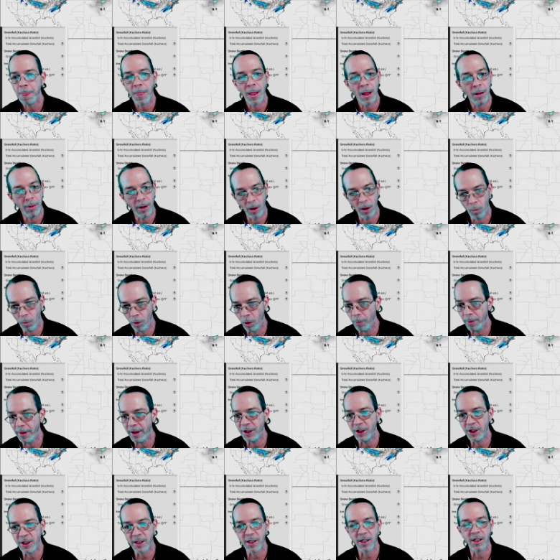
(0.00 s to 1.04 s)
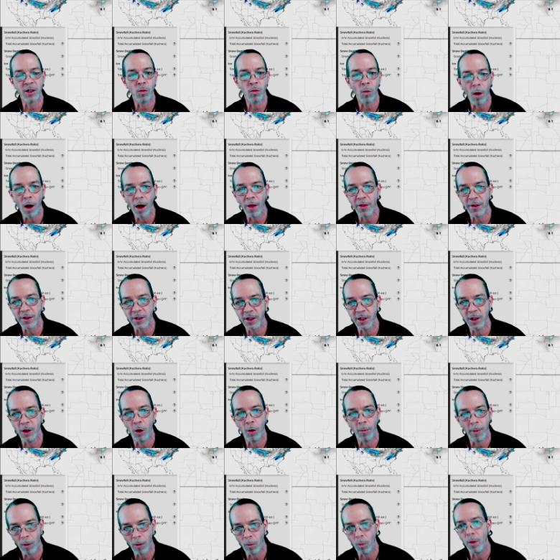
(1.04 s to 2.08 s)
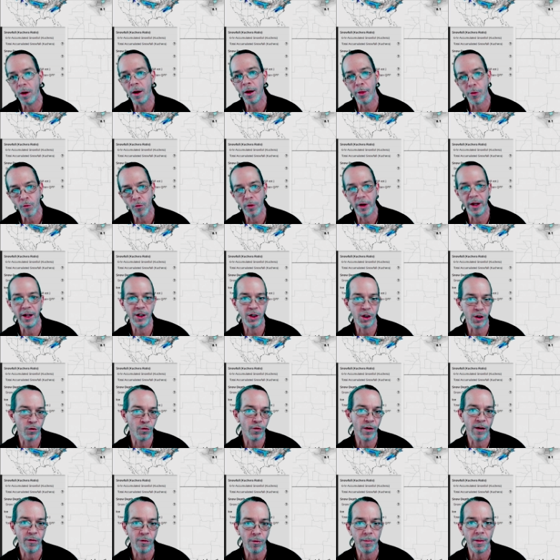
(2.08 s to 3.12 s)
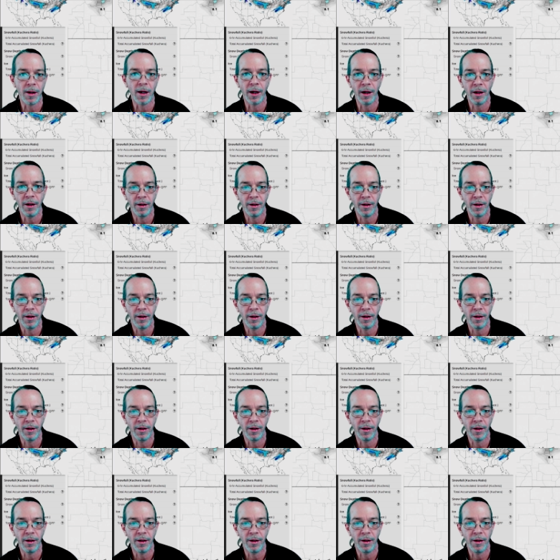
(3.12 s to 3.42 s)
But it will be just a swath of snow, about one to three inches for everybody.